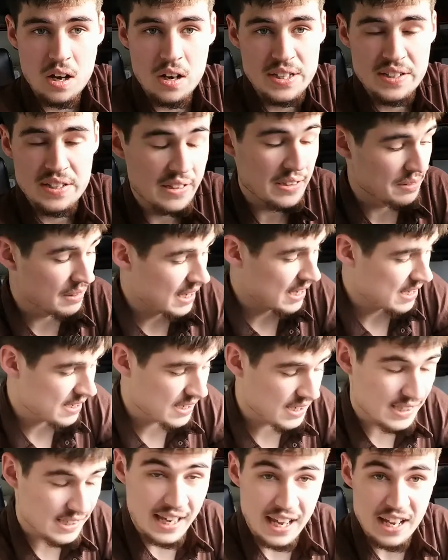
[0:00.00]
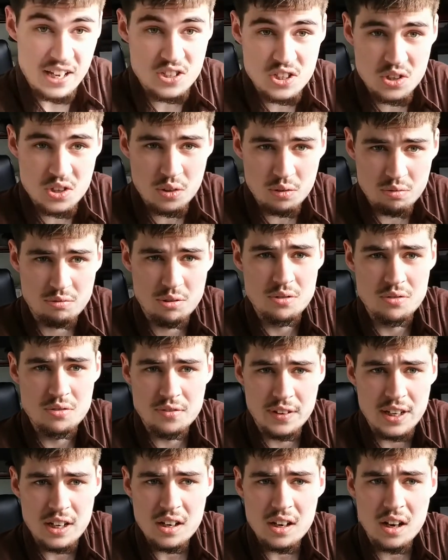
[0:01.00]
I know, let's sketch through
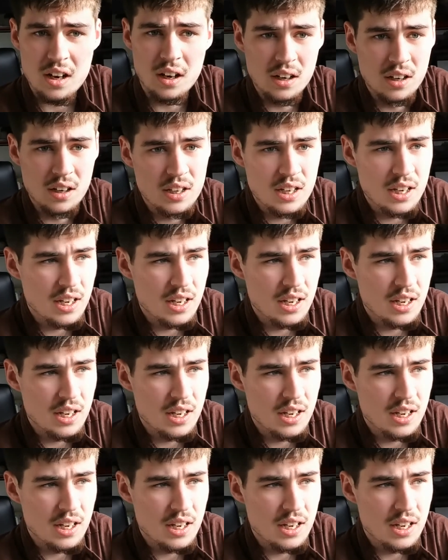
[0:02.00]
VR.